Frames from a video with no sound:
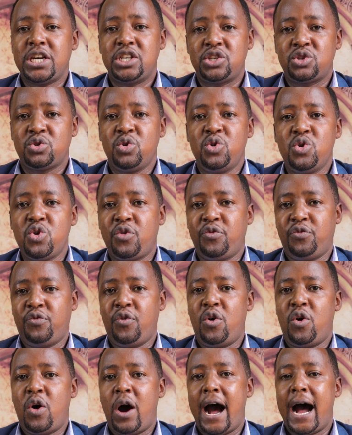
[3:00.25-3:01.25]
is to look
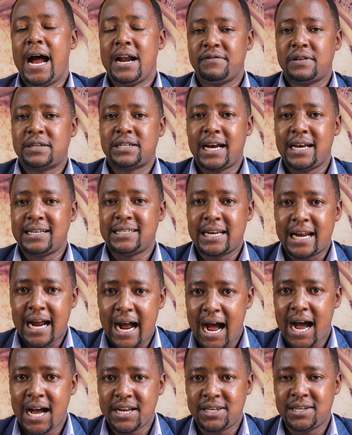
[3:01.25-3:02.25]
for advertising
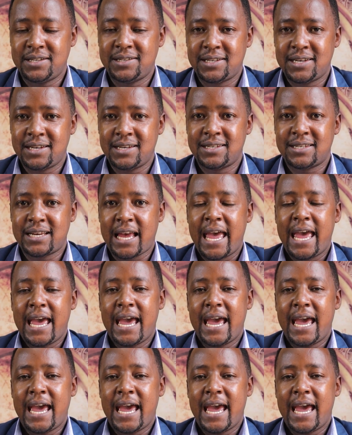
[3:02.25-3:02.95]
agencies